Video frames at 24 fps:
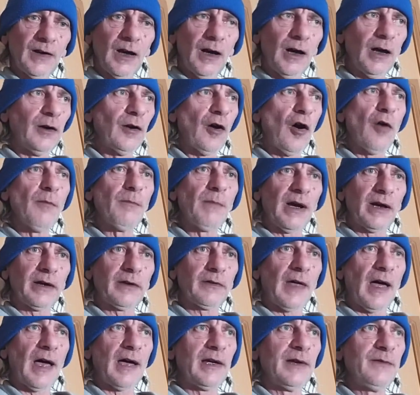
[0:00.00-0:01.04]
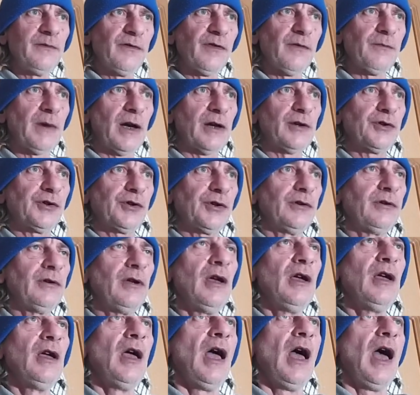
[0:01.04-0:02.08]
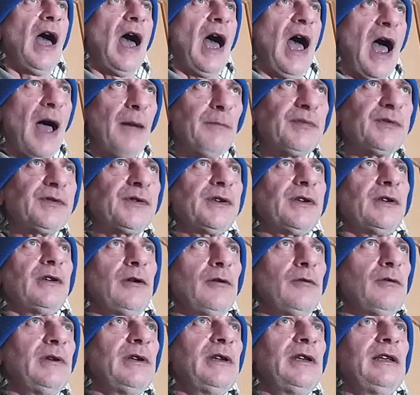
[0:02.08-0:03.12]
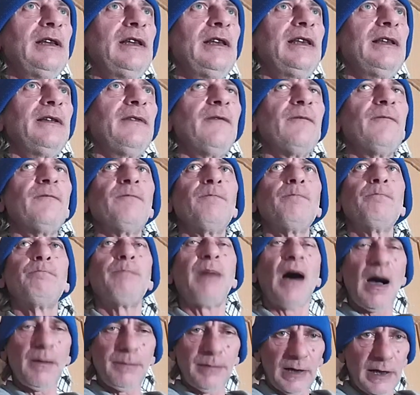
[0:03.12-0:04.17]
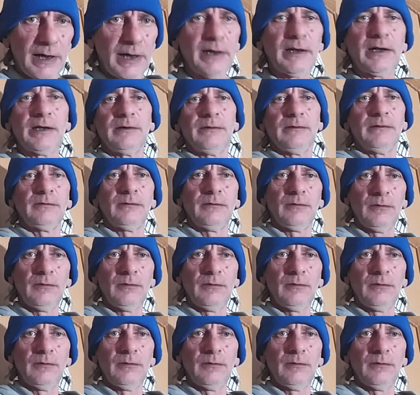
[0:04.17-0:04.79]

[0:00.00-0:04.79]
And I'll make that information absolutely public